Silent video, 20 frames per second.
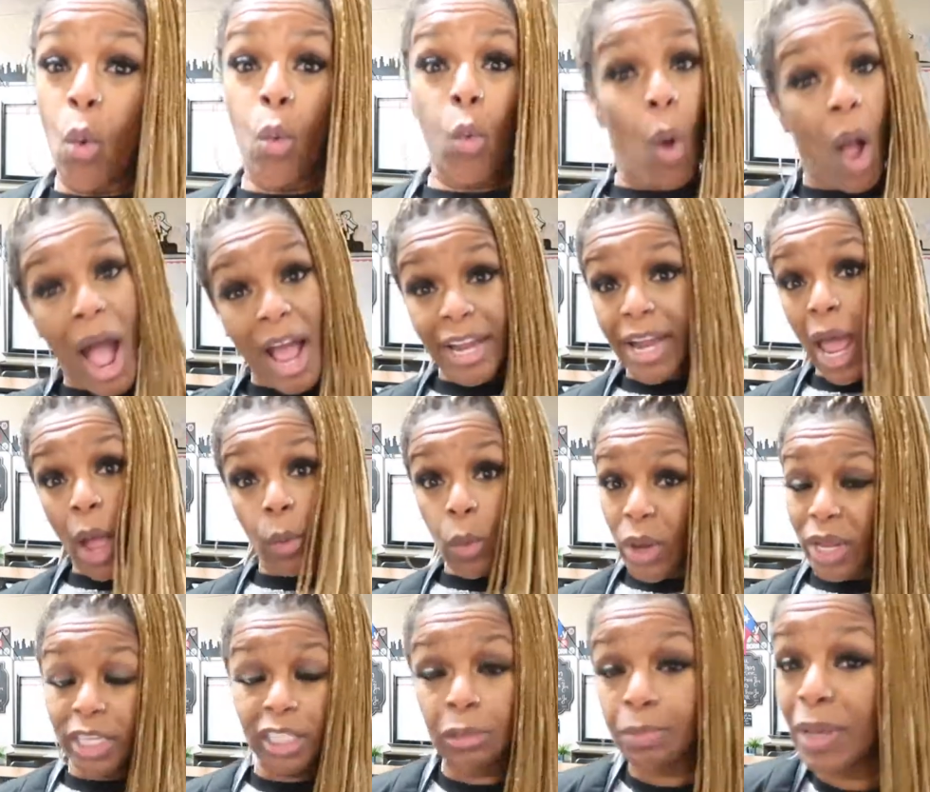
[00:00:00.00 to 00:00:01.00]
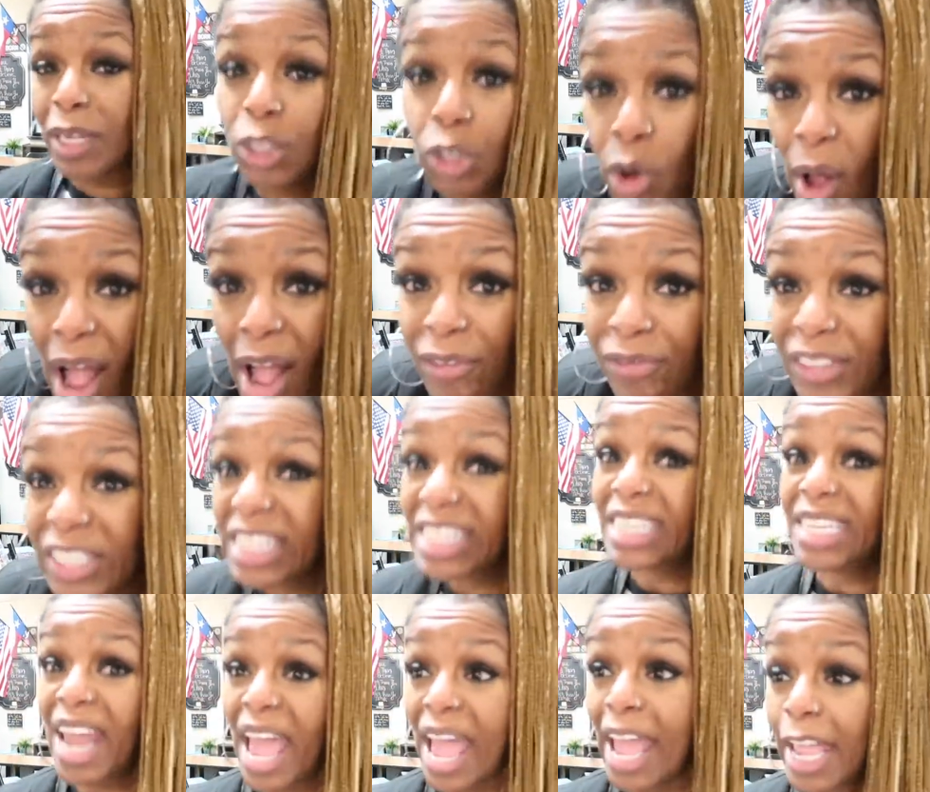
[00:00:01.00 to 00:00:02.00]
Why not wear the special outfit
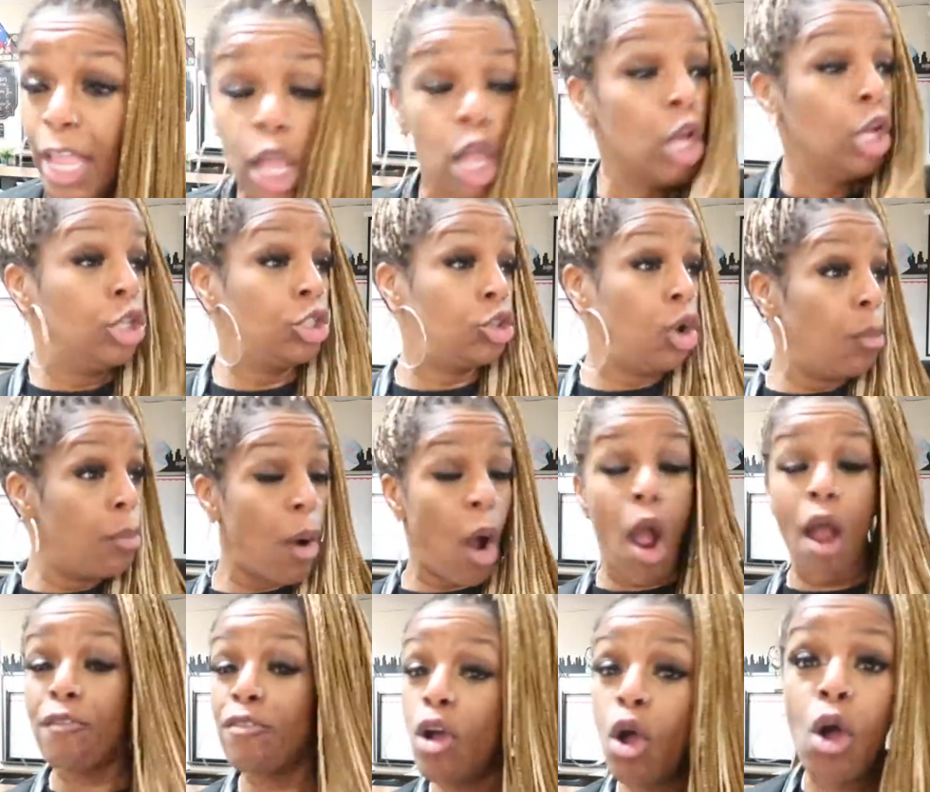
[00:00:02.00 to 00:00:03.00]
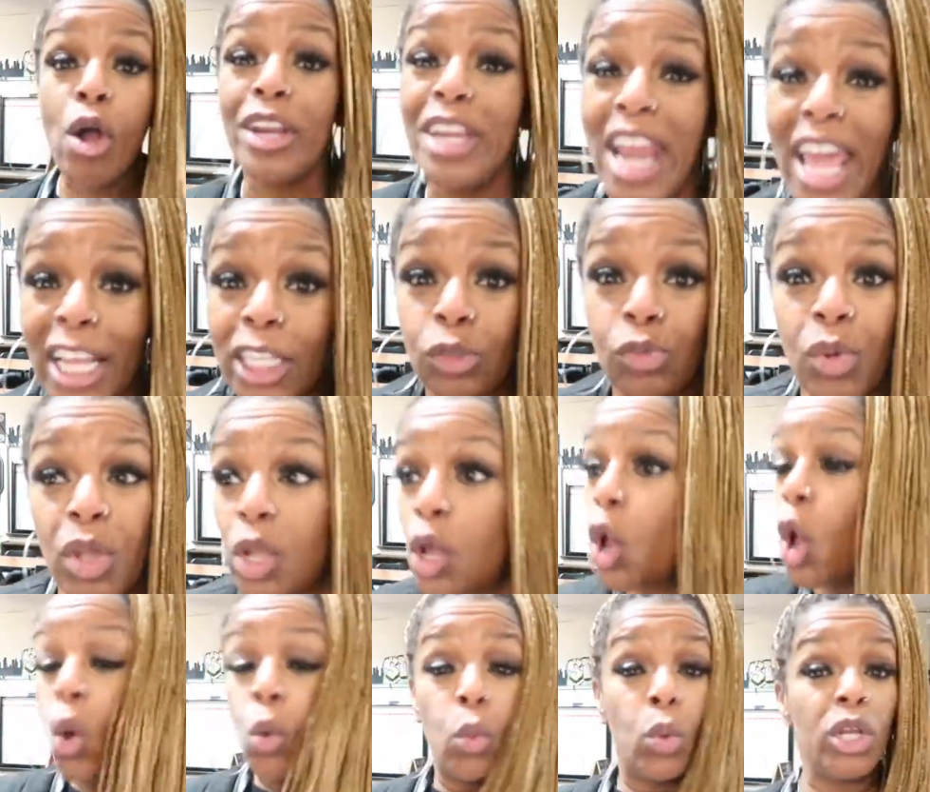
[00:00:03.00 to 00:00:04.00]
today? tomorrow or next week.
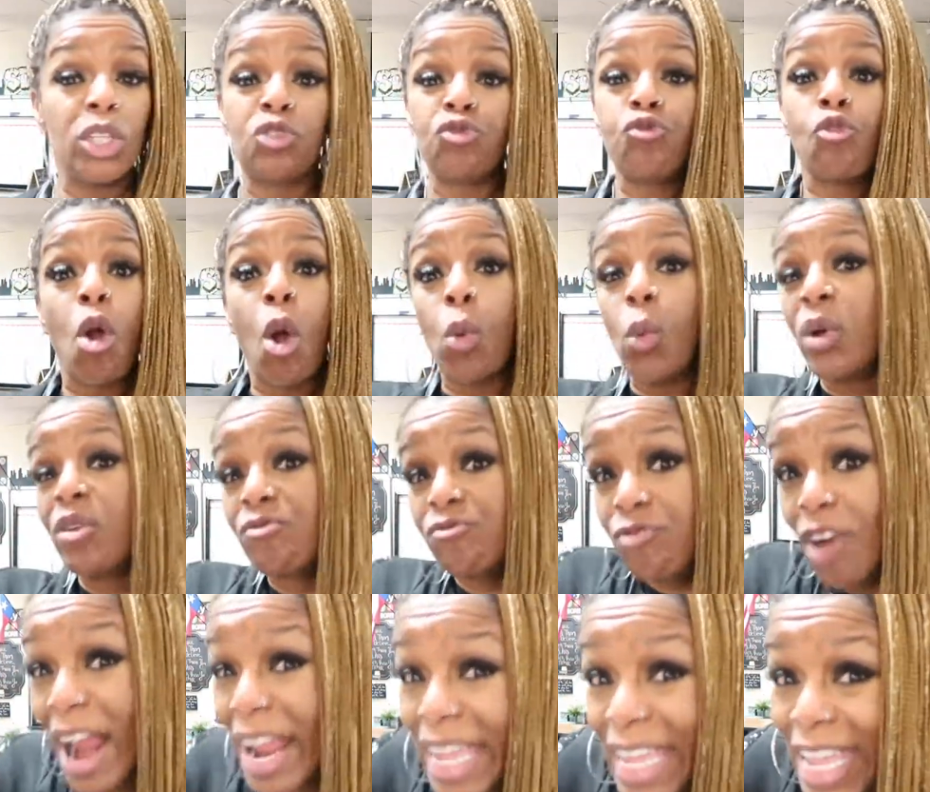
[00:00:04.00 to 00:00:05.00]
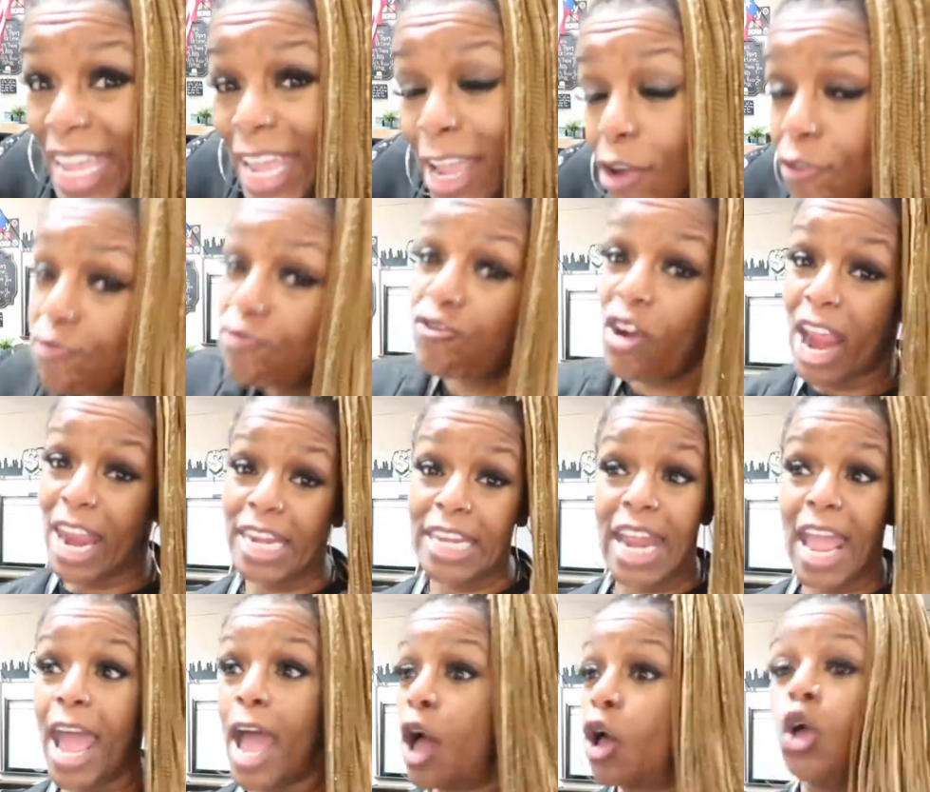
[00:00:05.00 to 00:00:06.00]
What's wrong with right here and right
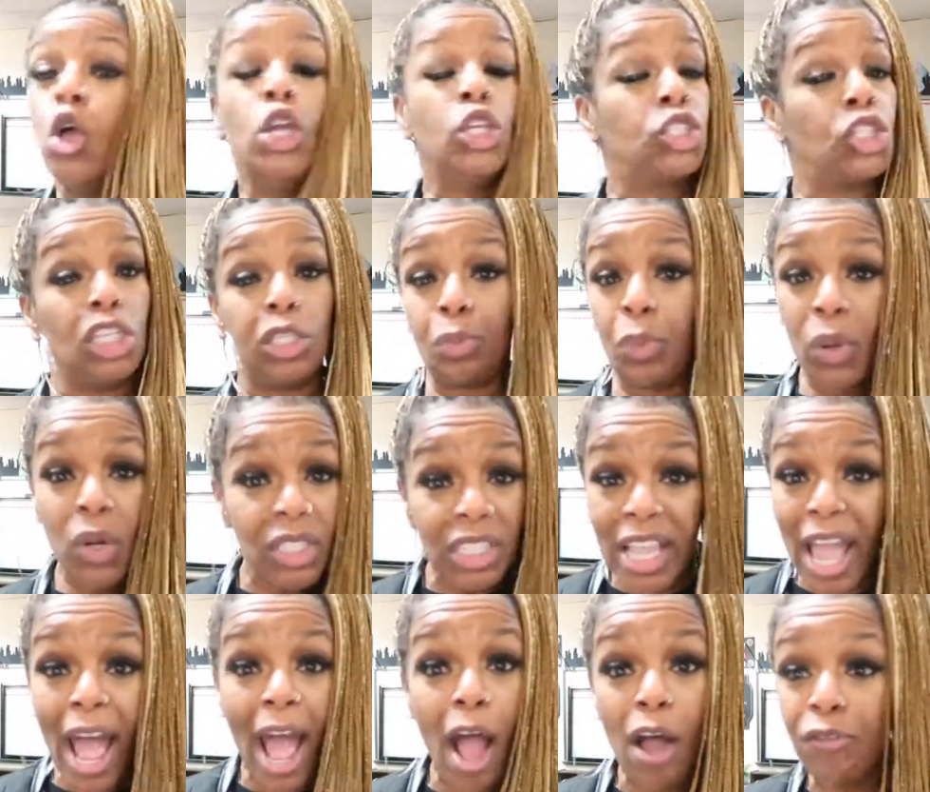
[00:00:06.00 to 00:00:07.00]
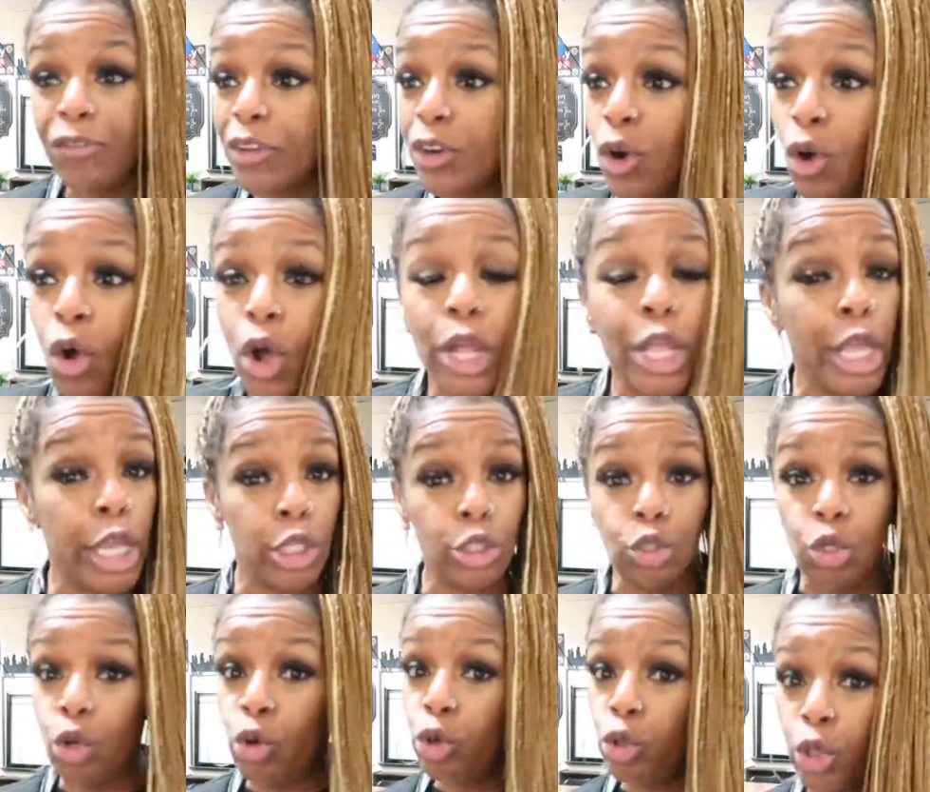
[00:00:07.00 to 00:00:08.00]
now? Just put the outfit on
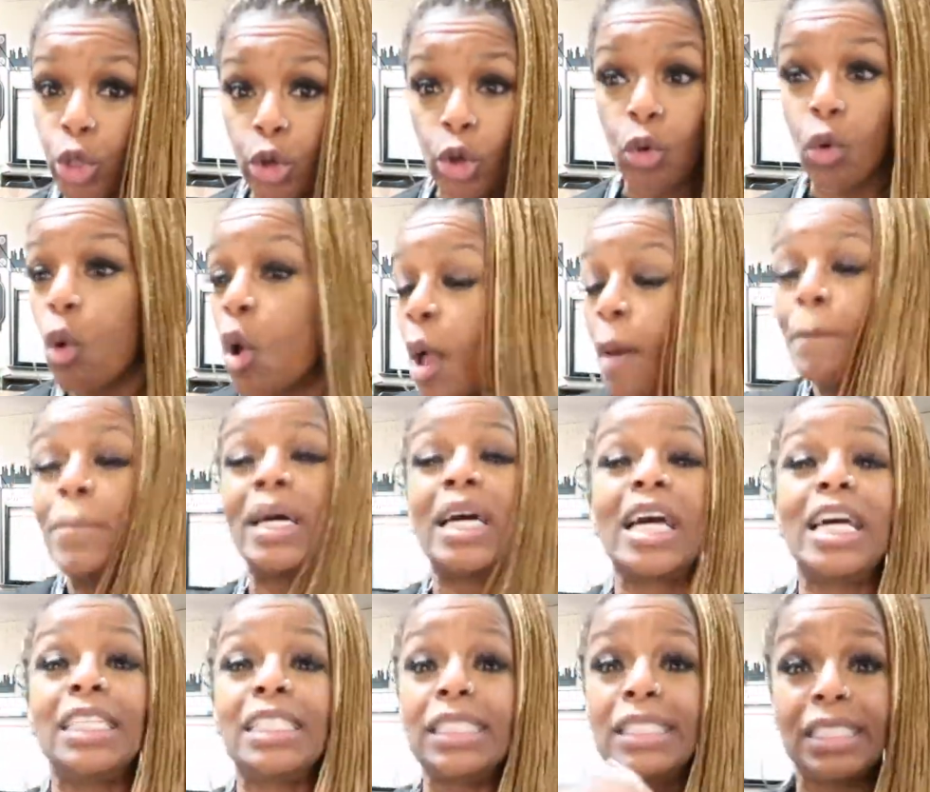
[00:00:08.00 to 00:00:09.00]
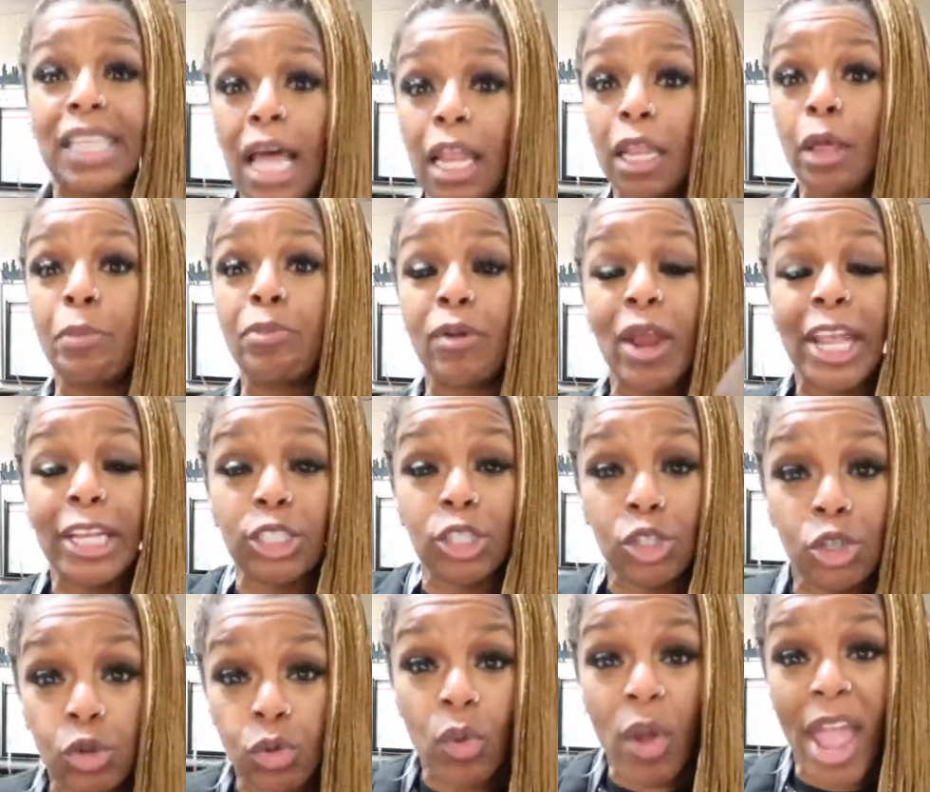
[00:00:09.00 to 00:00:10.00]
and do you because
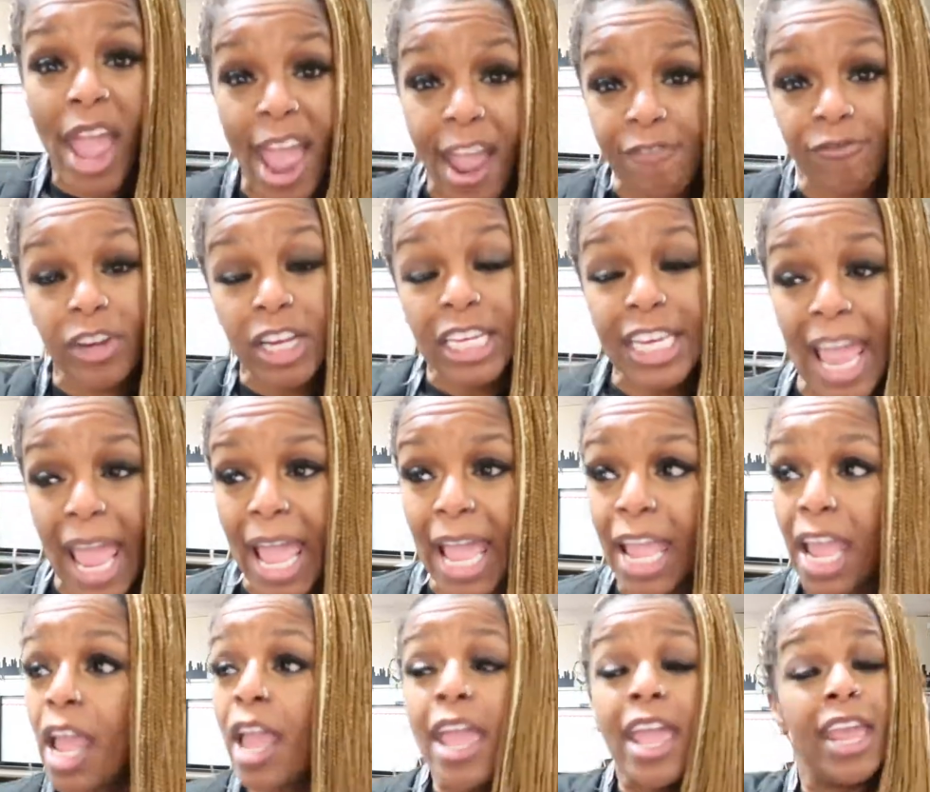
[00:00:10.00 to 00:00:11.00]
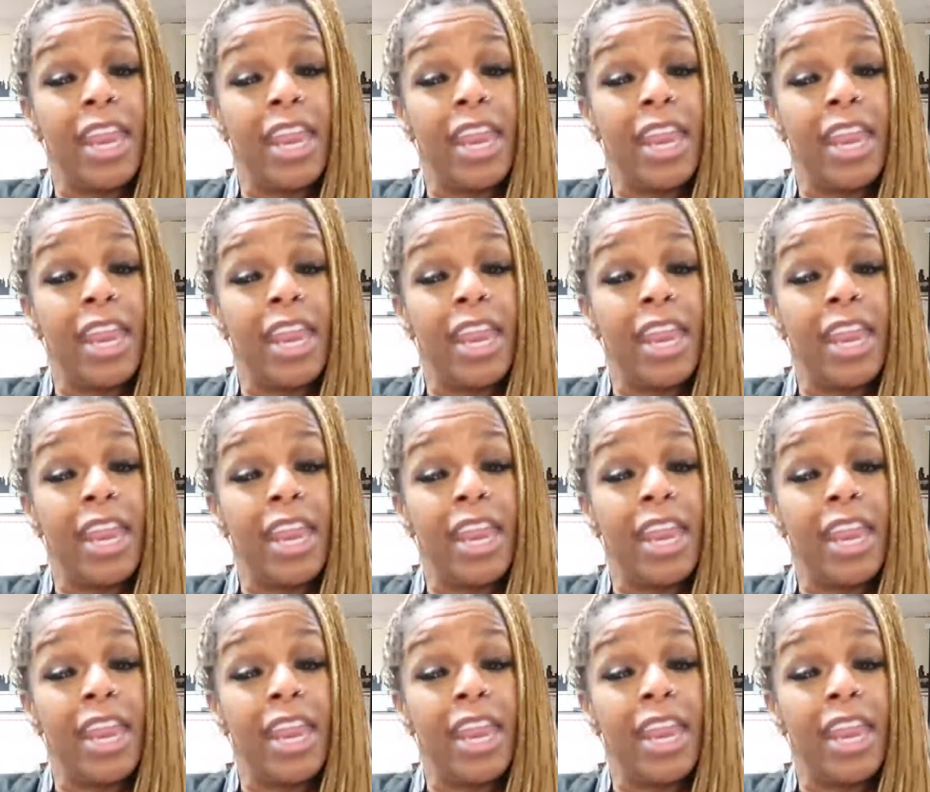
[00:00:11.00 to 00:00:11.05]
celebrate you every day.